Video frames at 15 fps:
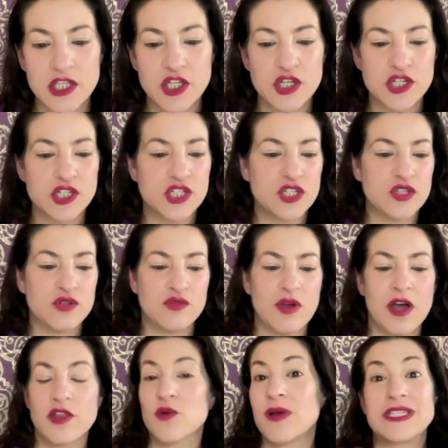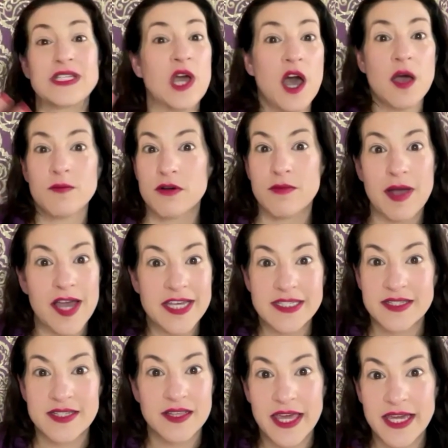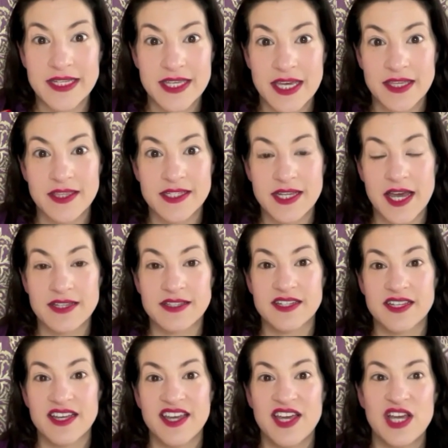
you're too otherwise compromised to like take the test.